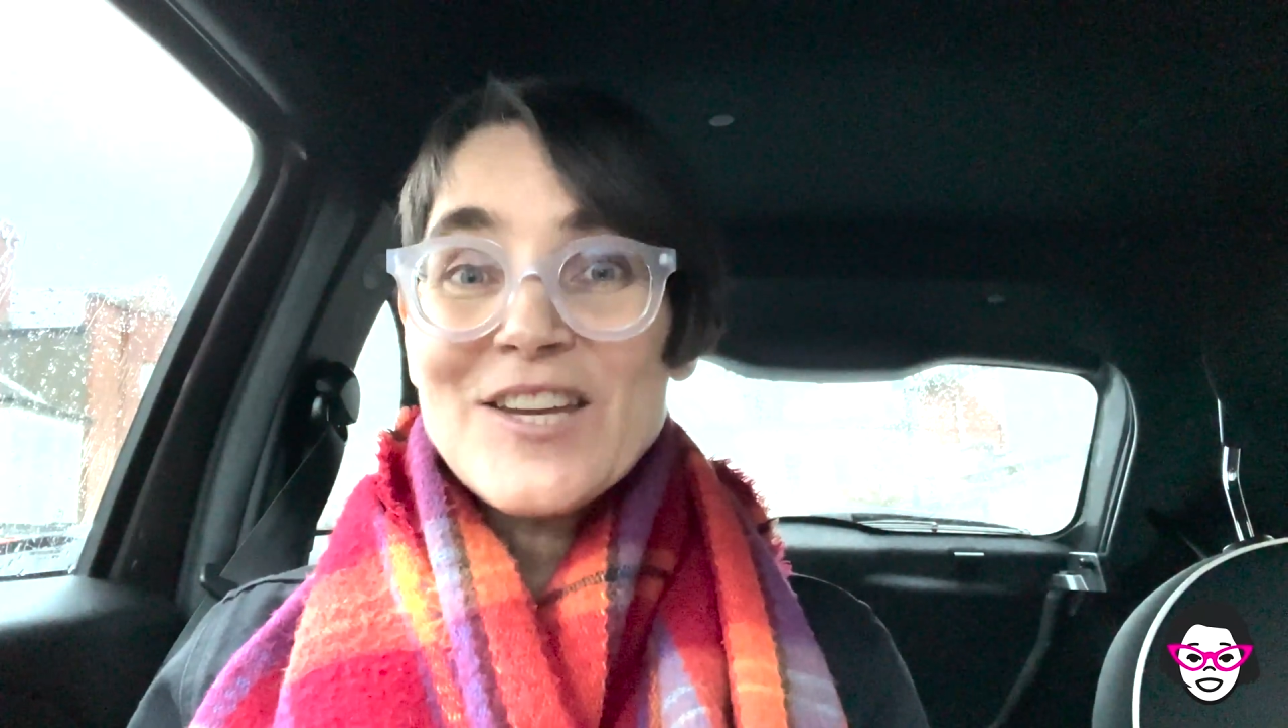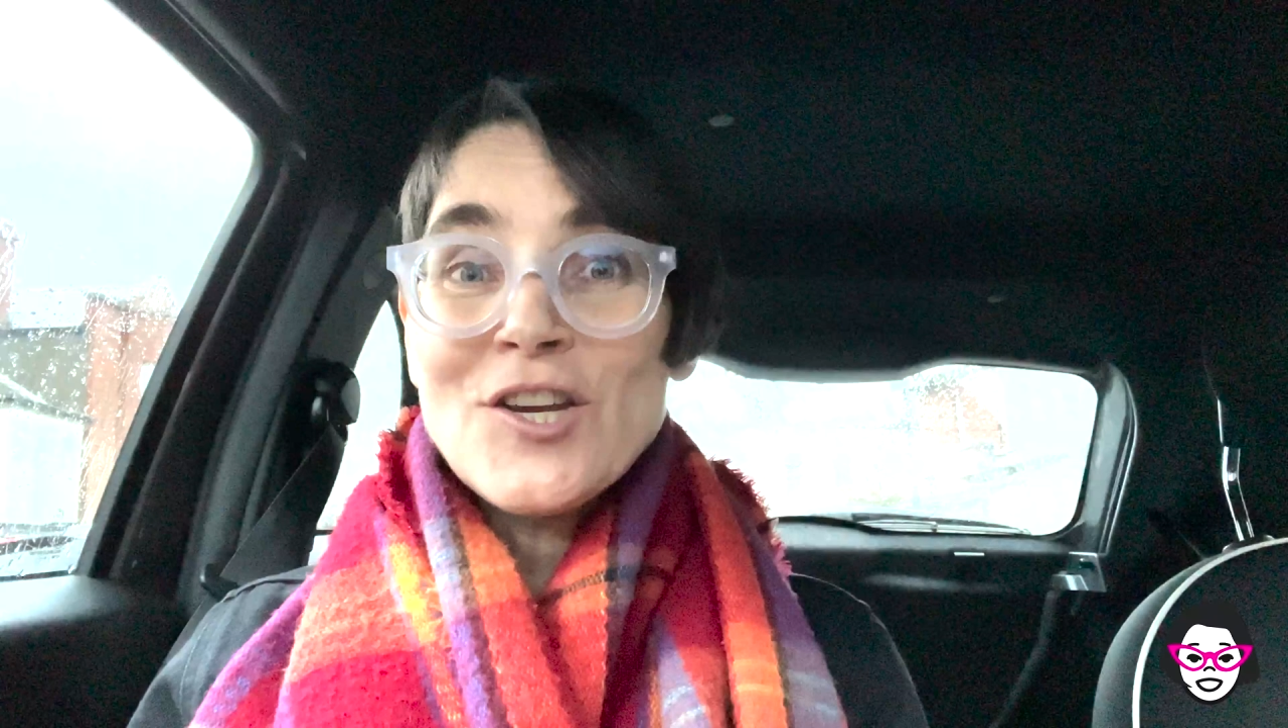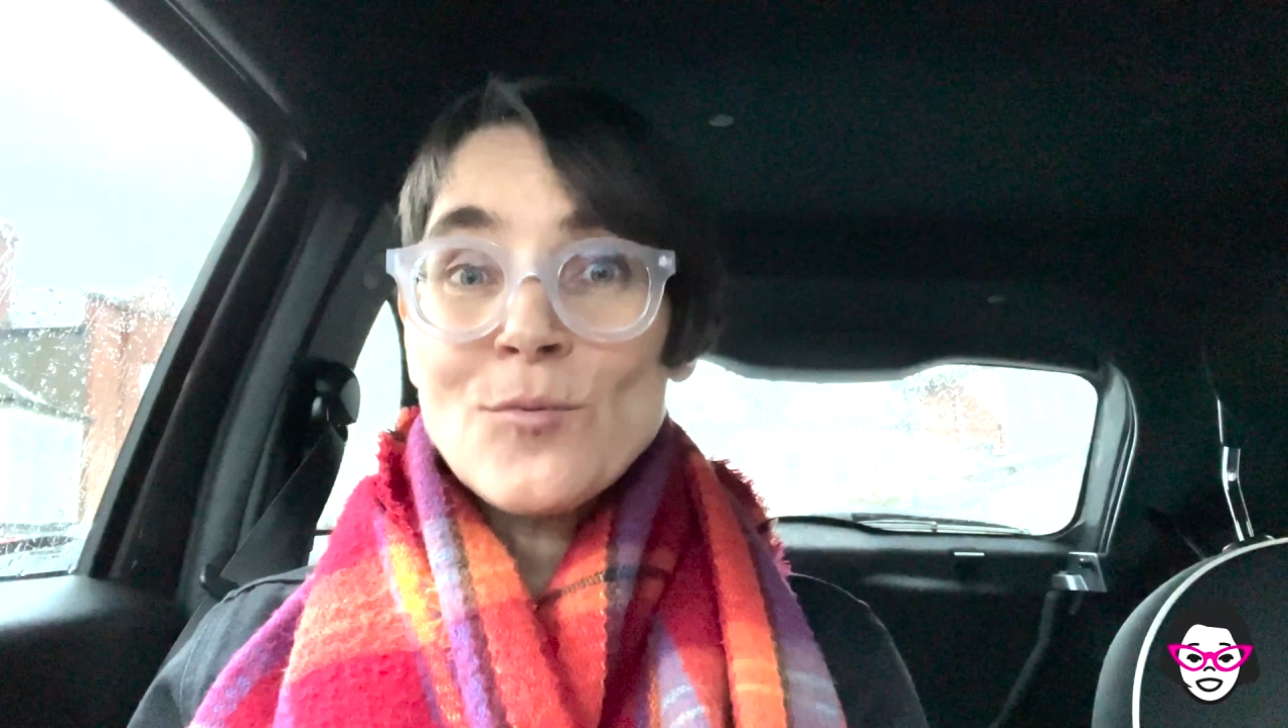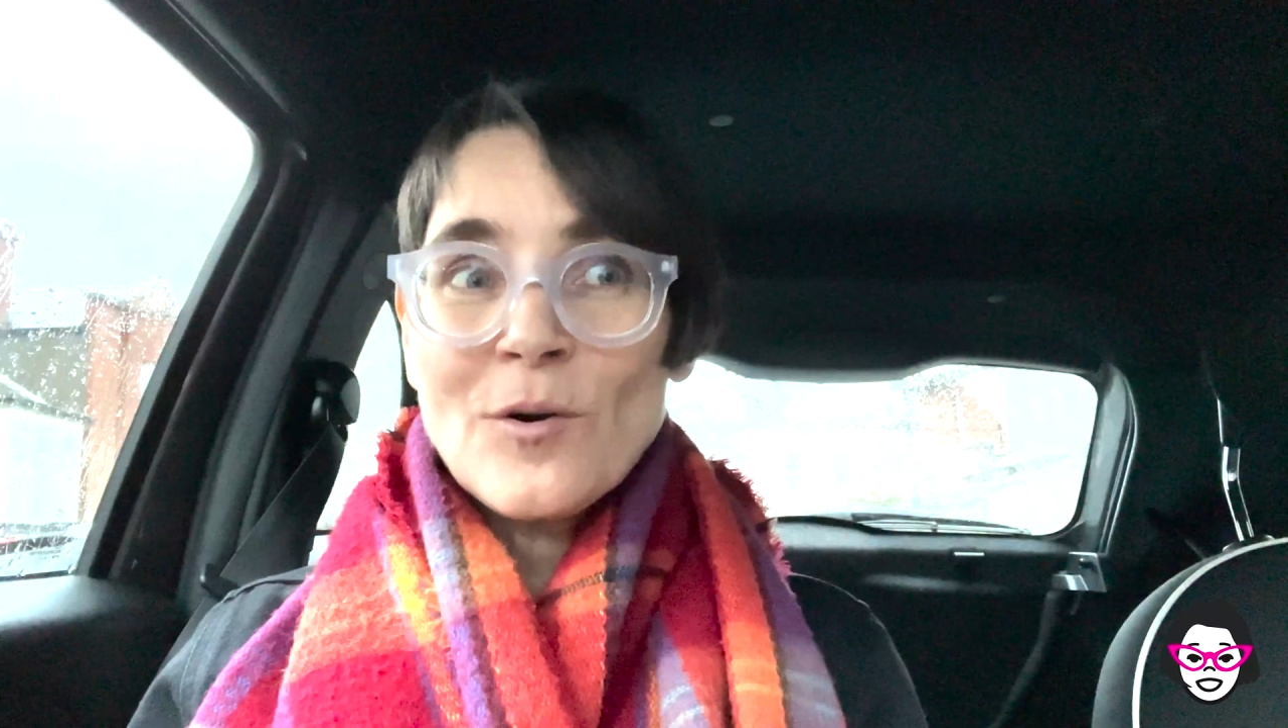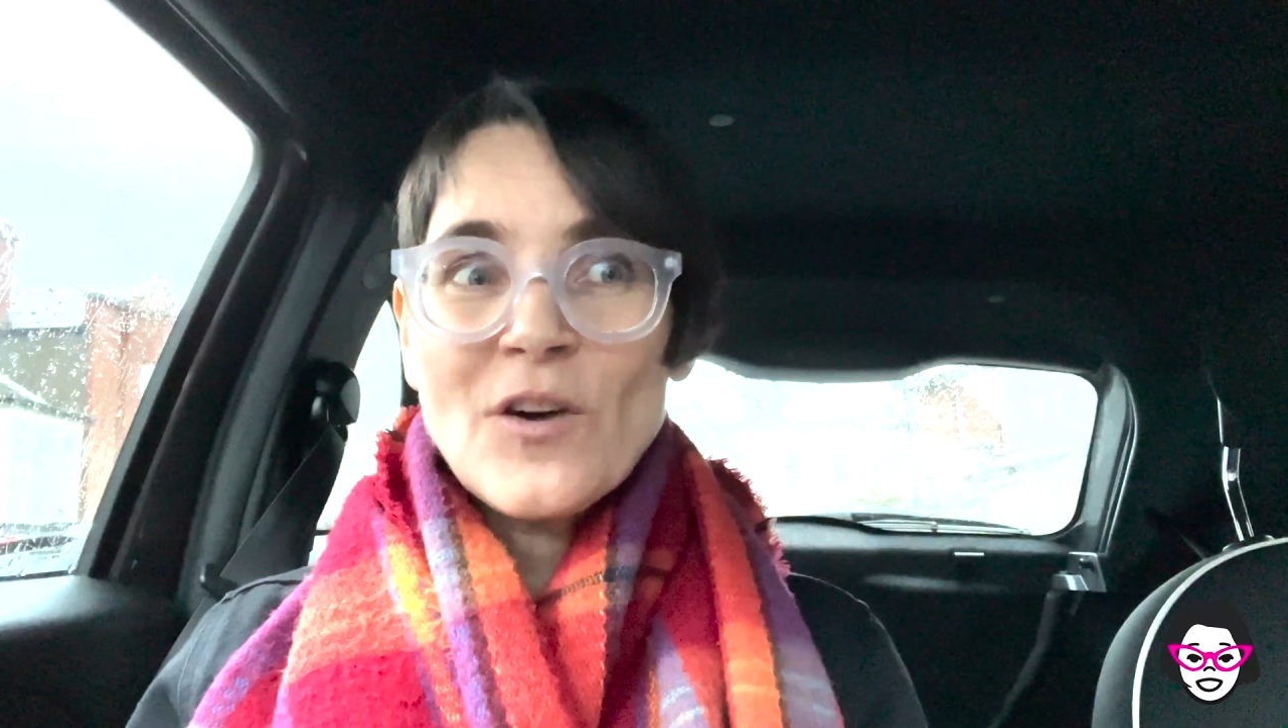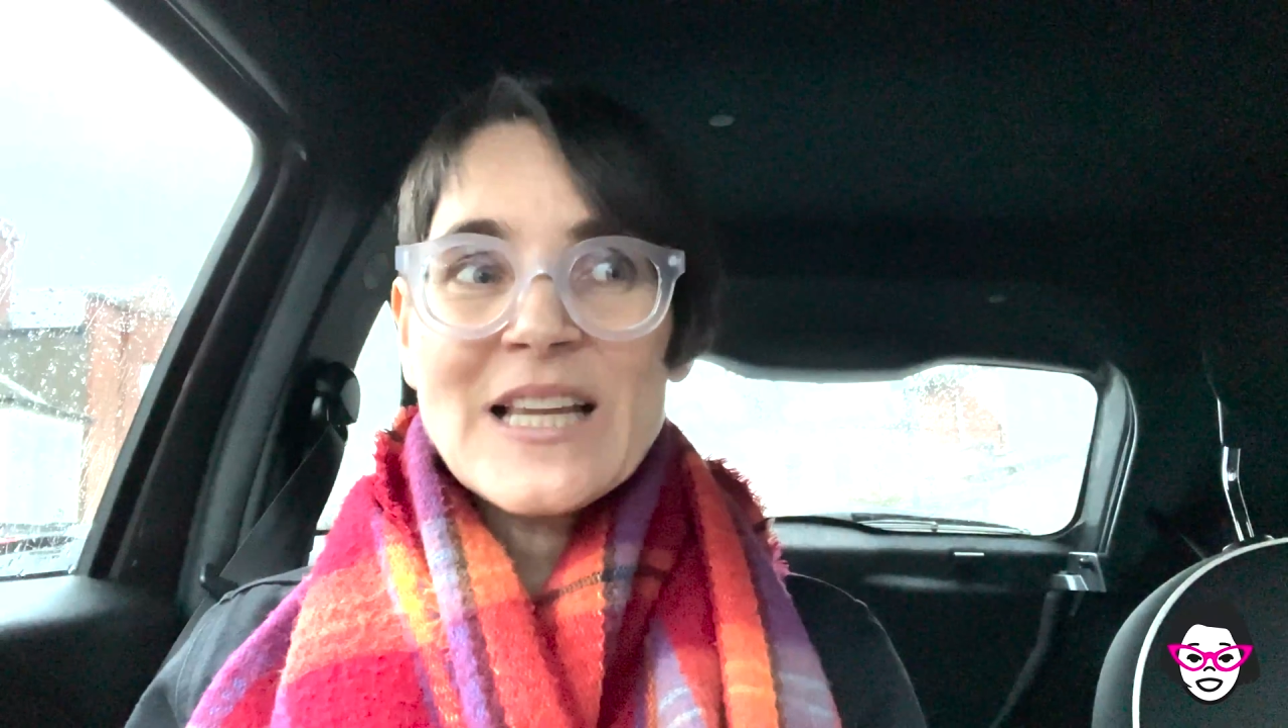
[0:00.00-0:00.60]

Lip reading: you were